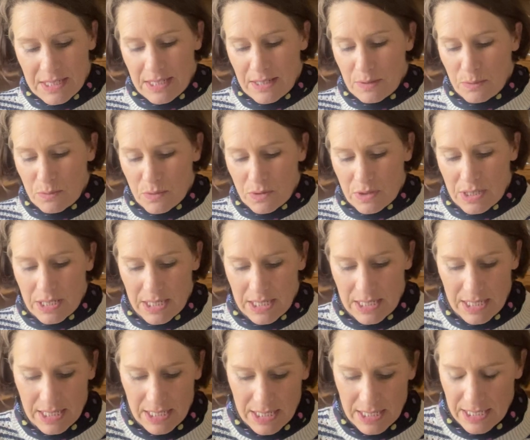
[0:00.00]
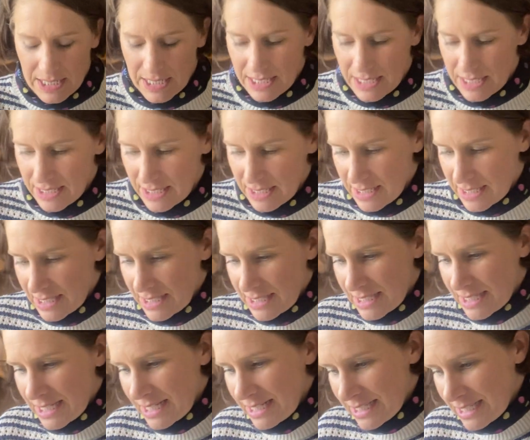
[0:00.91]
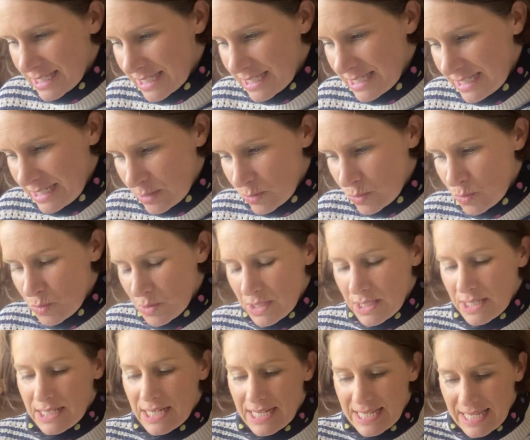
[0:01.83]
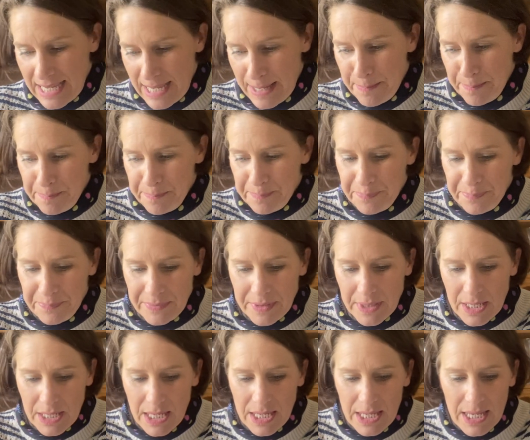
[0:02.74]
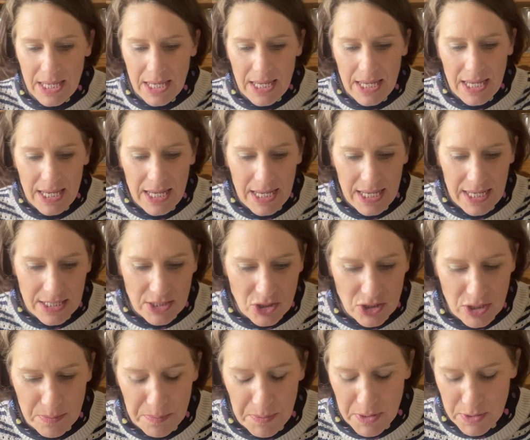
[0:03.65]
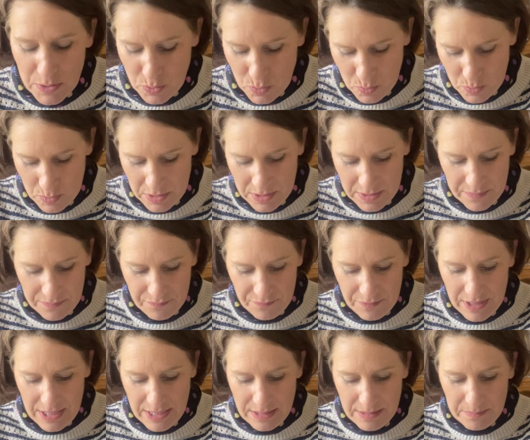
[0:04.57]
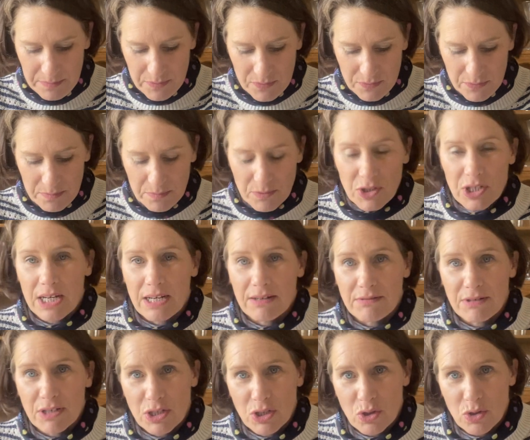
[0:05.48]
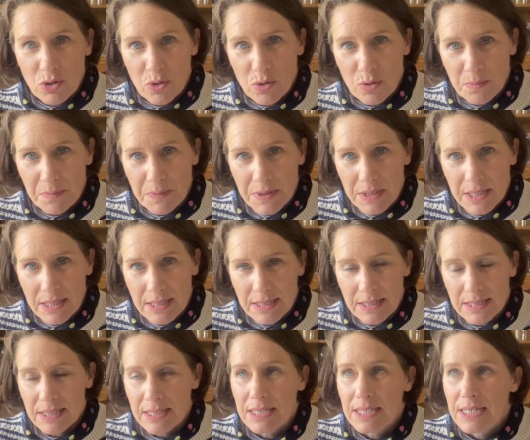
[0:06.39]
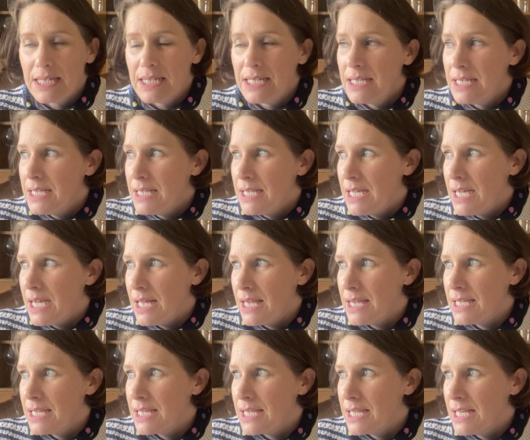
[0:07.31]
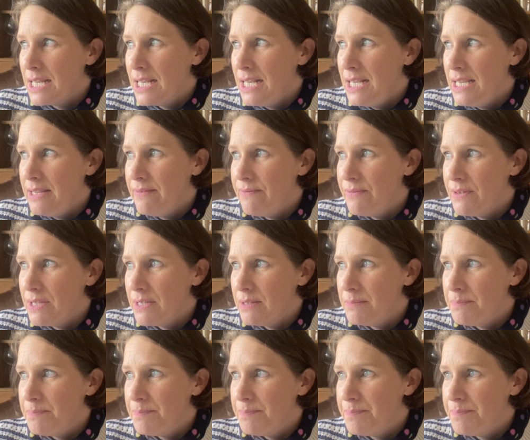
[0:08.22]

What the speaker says: I got Contented Needleworker Kim, and she buys all her frames from charity shops, and I think Olivia